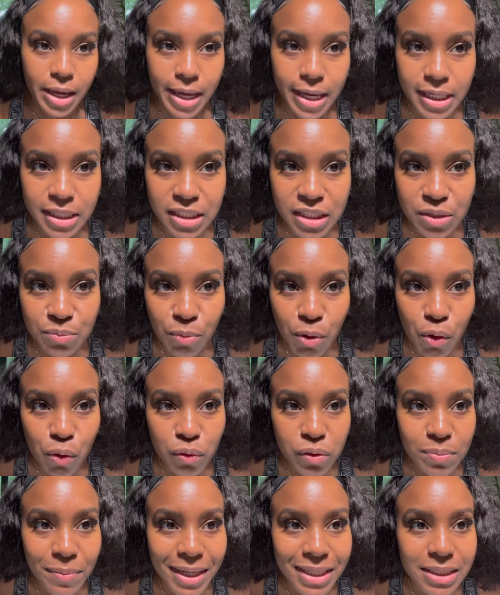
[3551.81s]
It
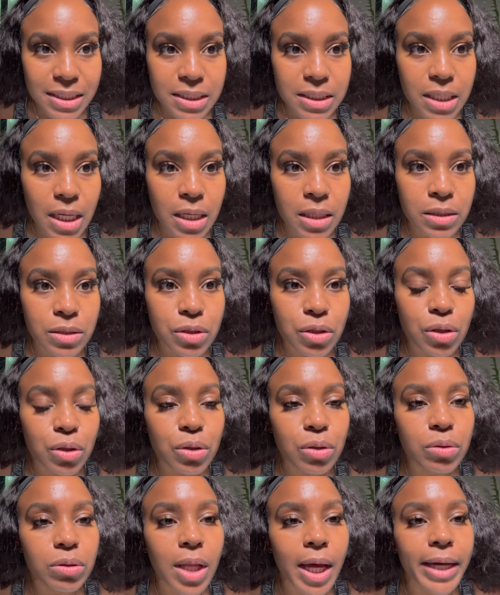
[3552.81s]
smooths my skin
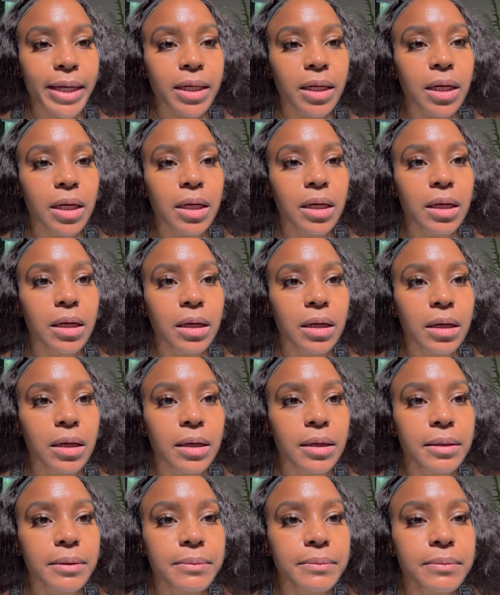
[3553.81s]
too, like
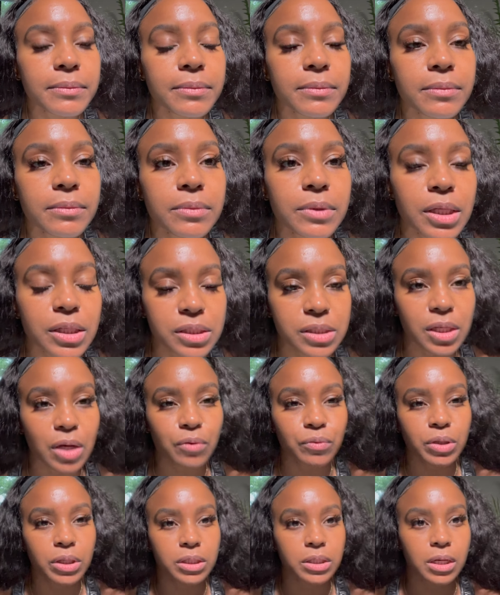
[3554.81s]
um the
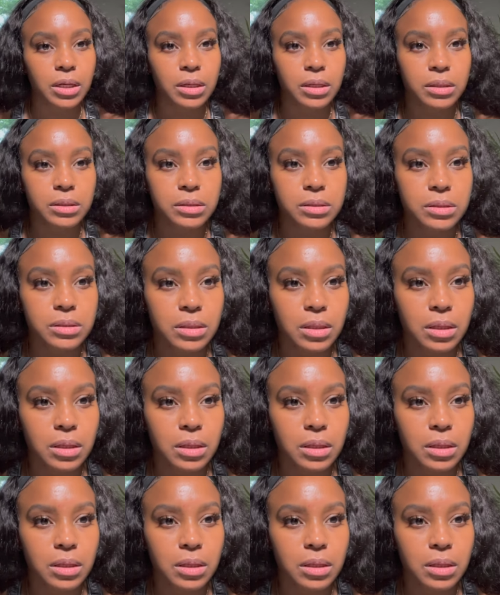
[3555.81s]
Sony does.